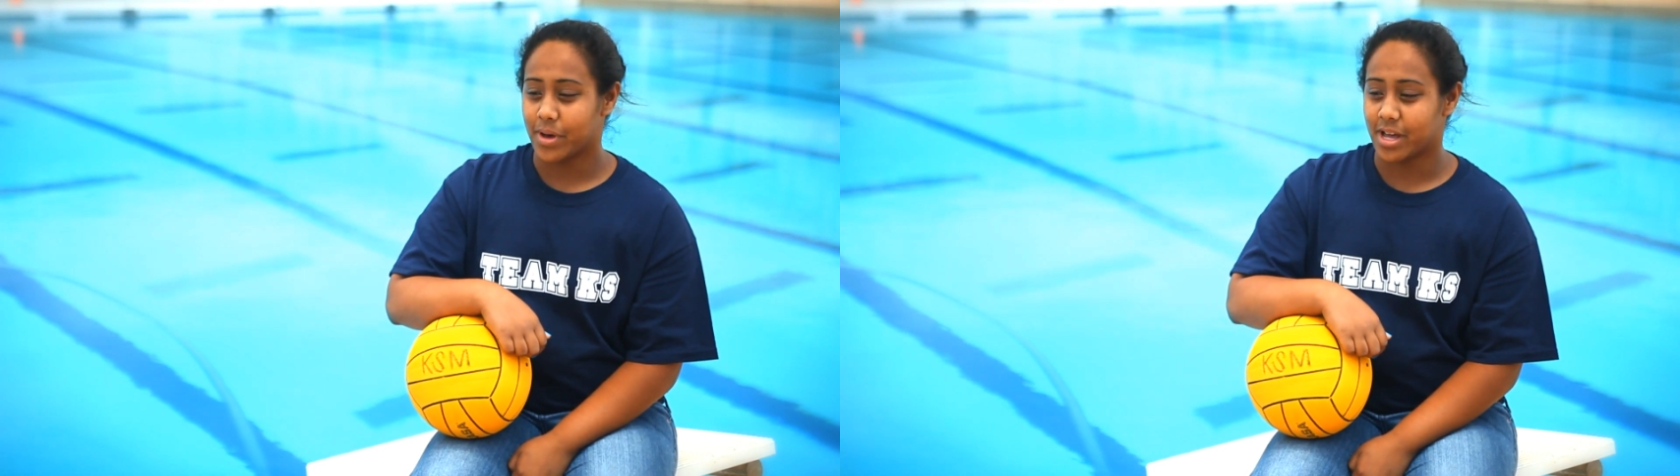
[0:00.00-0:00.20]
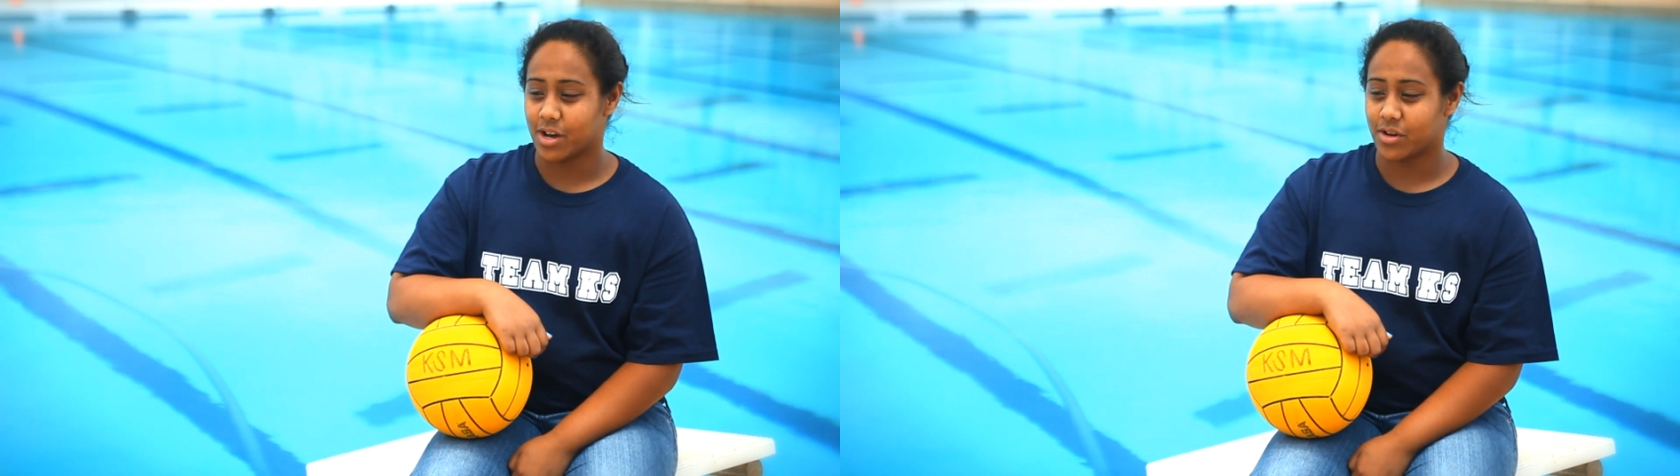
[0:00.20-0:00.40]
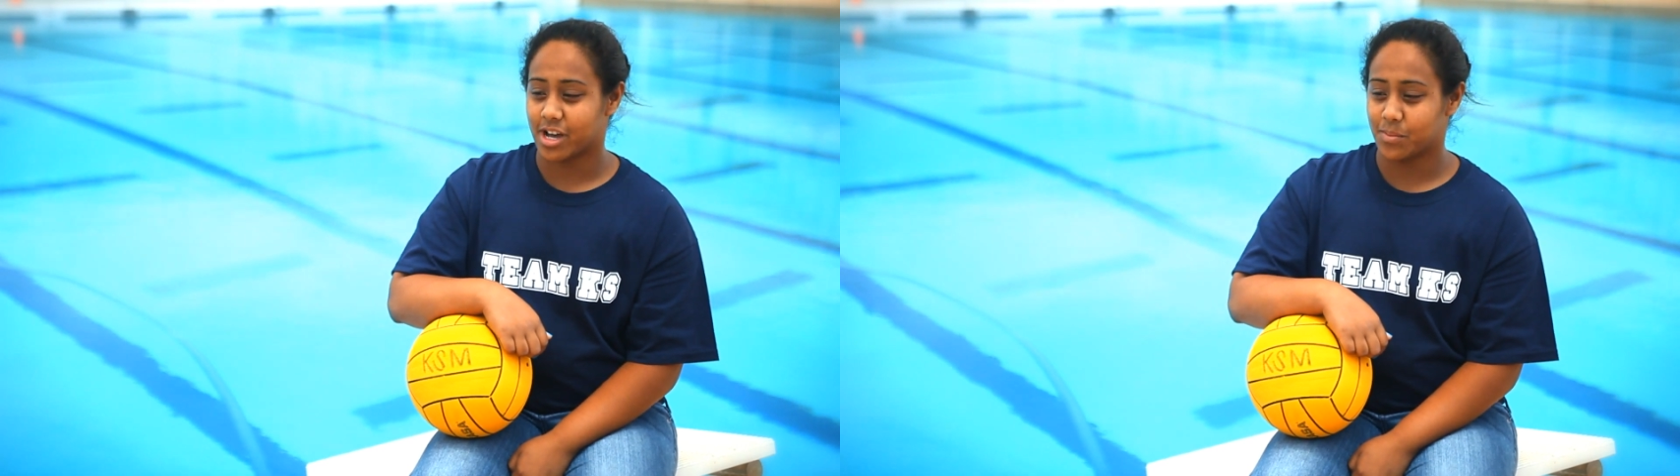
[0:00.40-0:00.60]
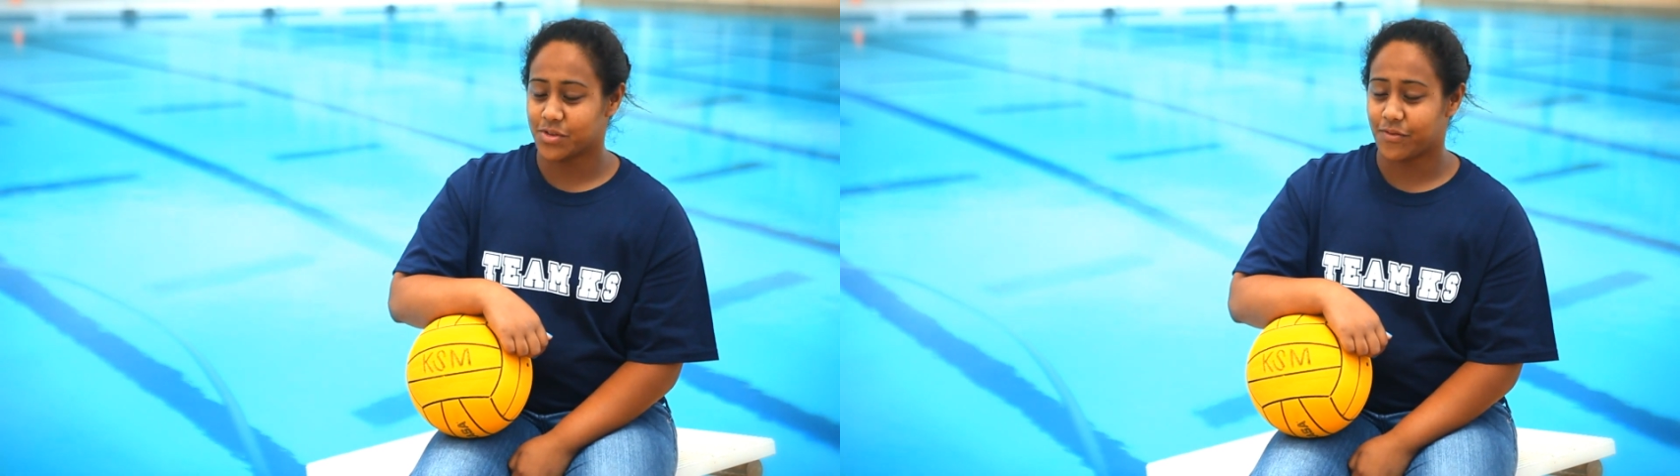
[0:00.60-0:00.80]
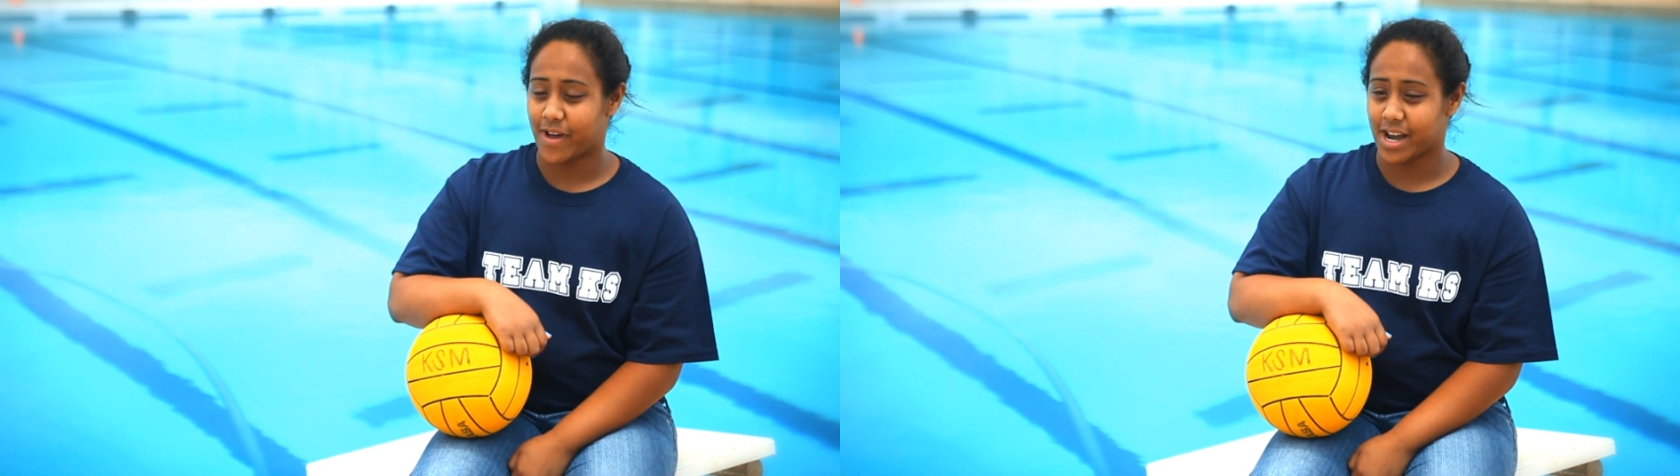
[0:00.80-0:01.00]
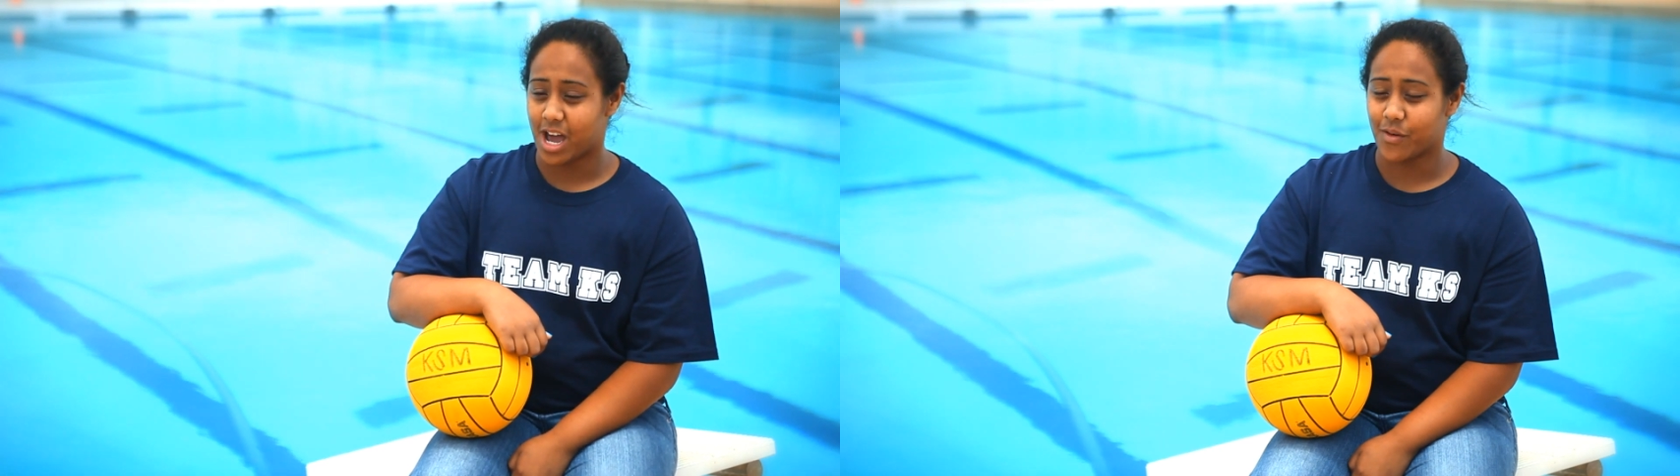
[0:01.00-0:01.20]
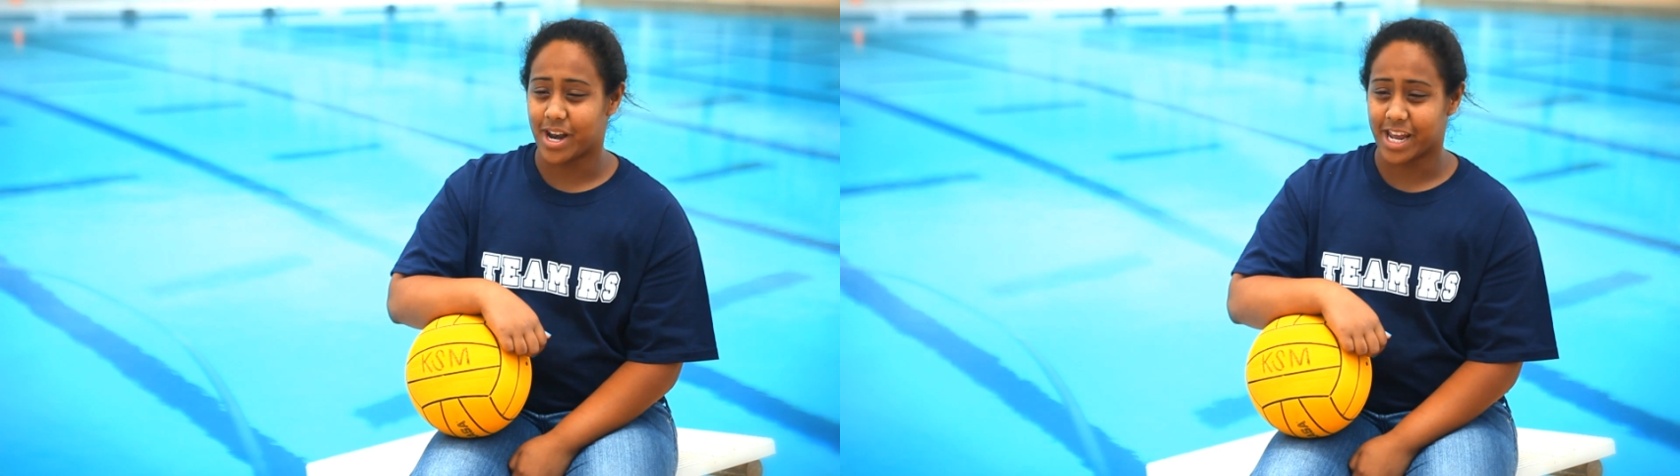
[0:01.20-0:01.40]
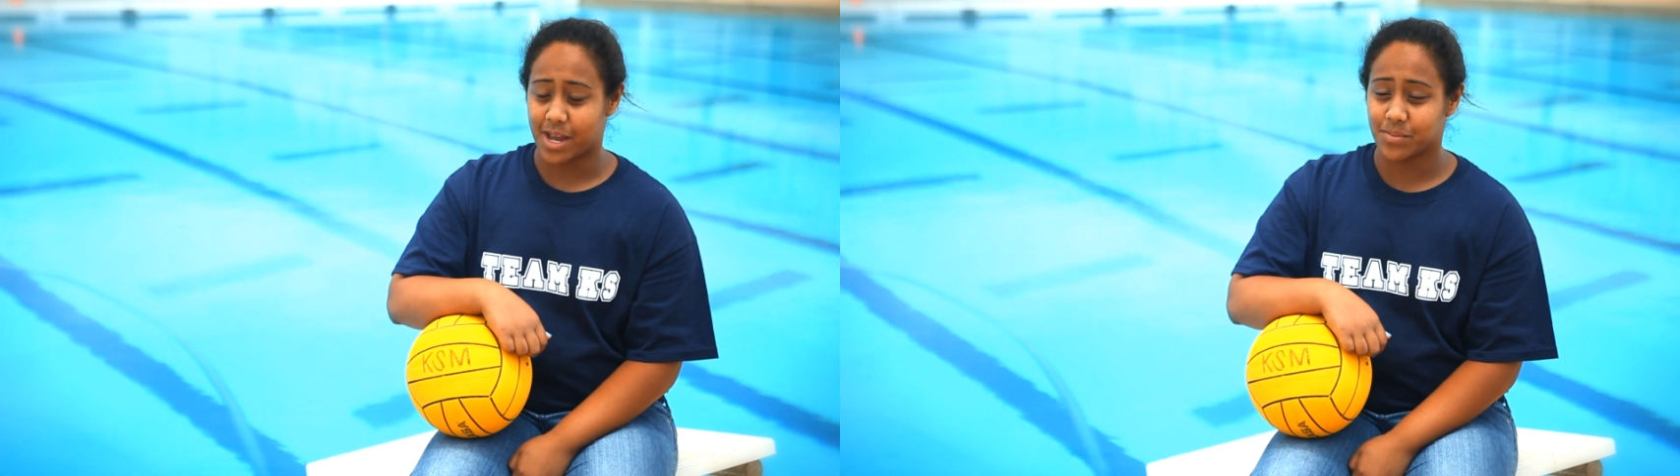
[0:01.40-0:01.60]
But come to find out,
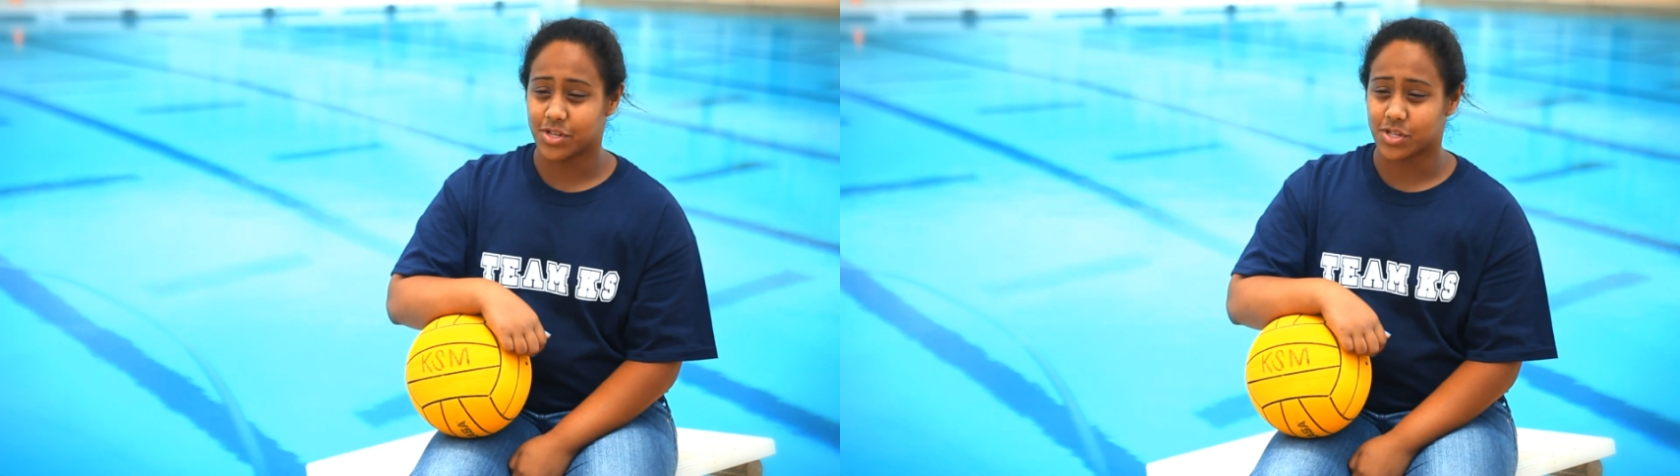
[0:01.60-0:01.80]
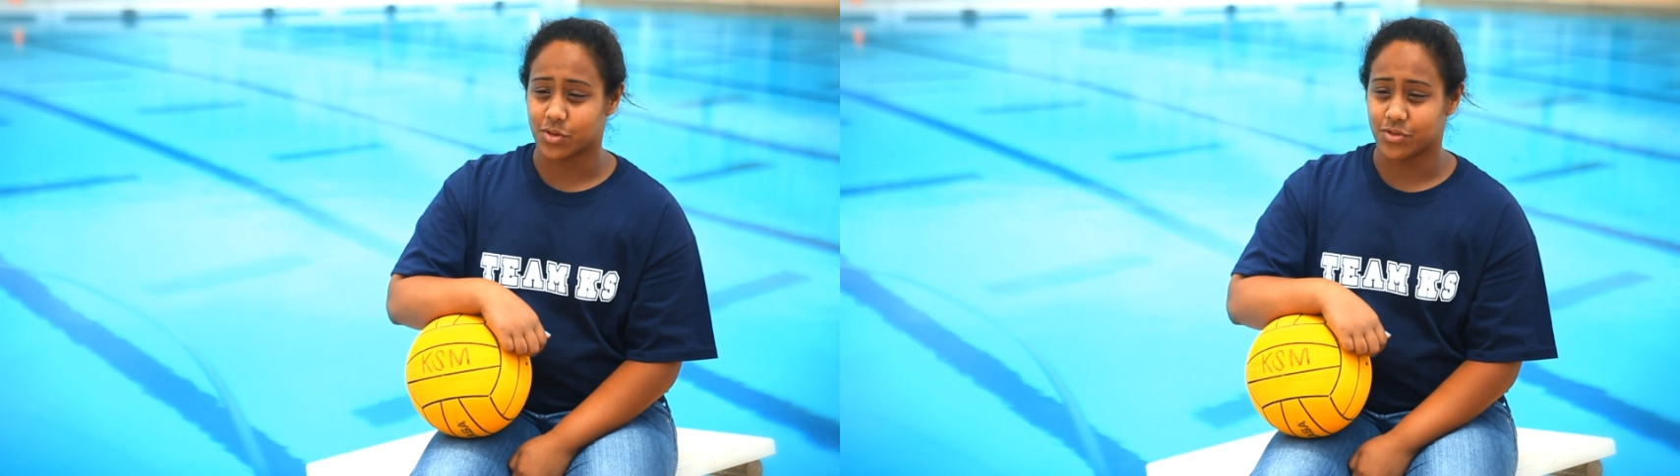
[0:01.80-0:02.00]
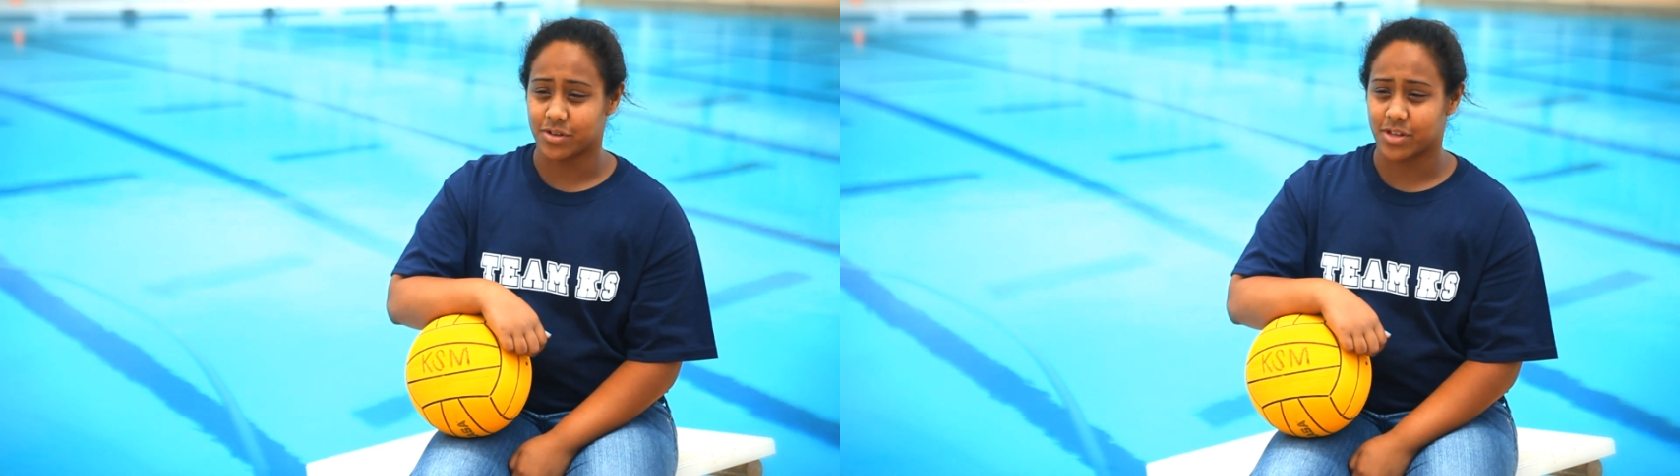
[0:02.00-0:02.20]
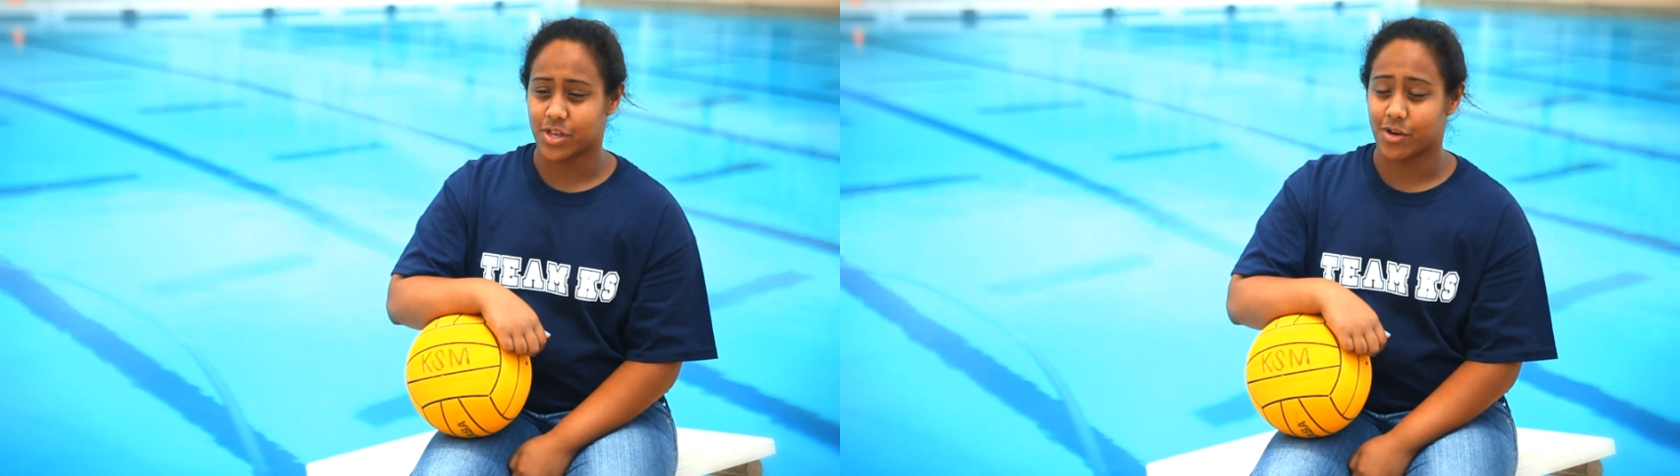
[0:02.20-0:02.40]
when I came to school,